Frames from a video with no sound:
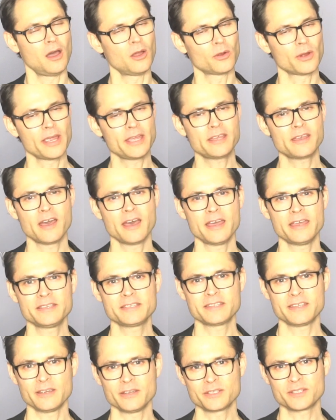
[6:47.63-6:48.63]
Alright
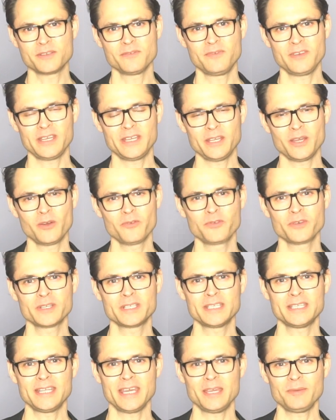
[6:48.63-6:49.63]
guys, there's the video for
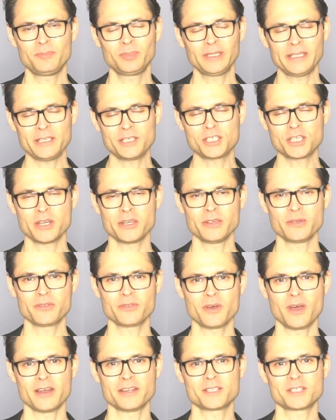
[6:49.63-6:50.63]
today. Please share your
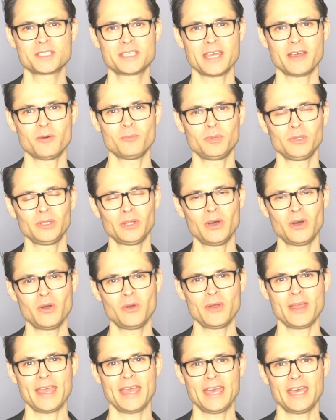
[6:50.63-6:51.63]
thoughts down
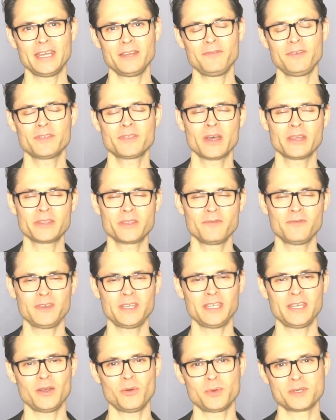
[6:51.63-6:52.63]
below, and if you thought the
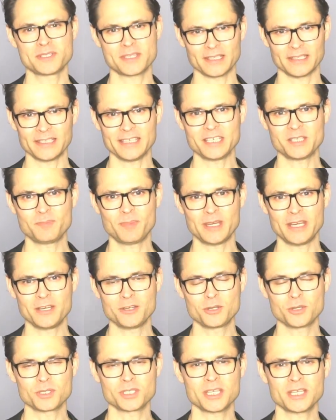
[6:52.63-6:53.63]
video was the least bit
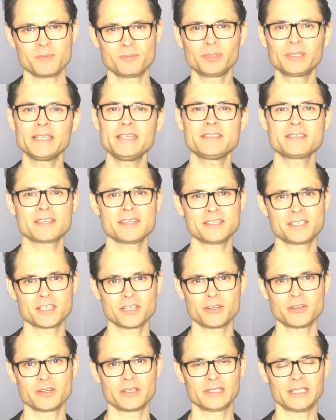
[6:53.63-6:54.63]
interesting, please
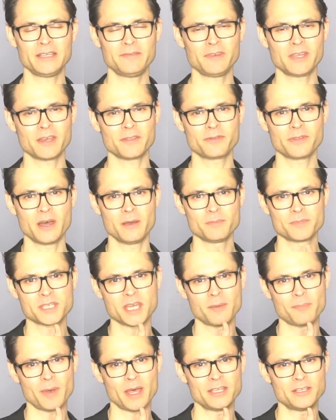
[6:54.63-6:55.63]
consider leaving a thumbs
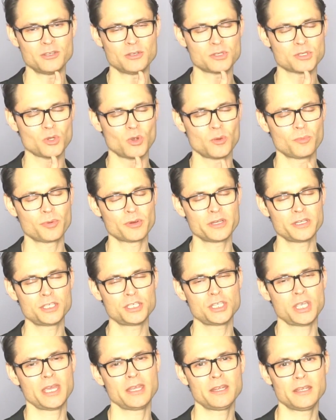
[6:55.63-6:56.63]
up. I do so
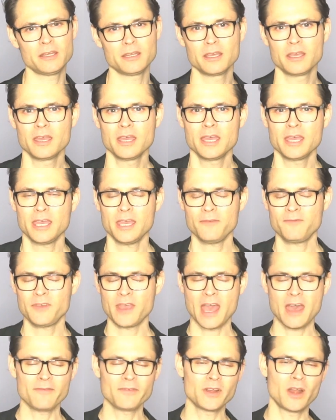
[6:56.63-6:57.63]
appreciate it. If
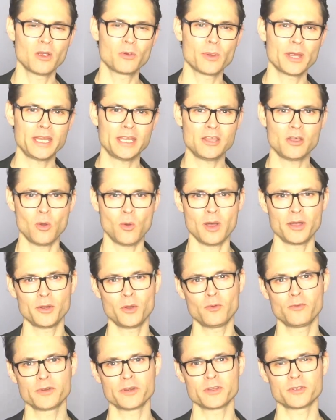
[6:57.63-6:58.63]
you haven't already, go on
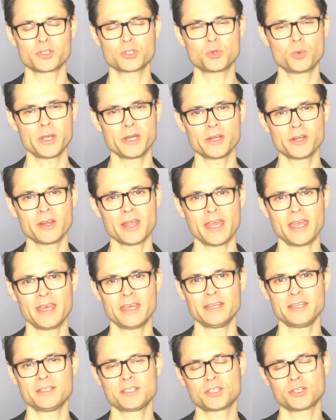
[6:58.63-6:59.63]
over to Twitter
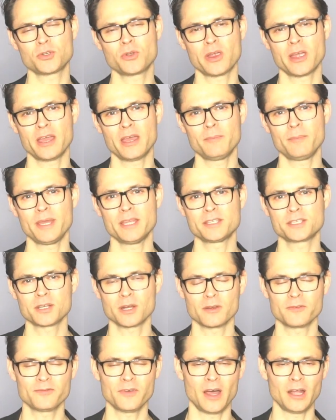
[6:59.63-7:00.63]
and Instagram and
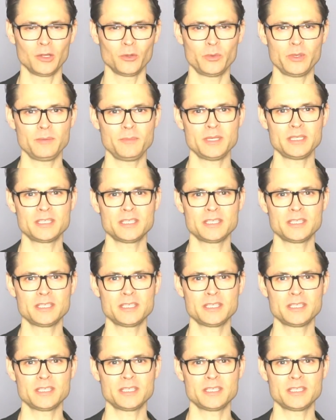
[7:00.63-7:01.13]
start following me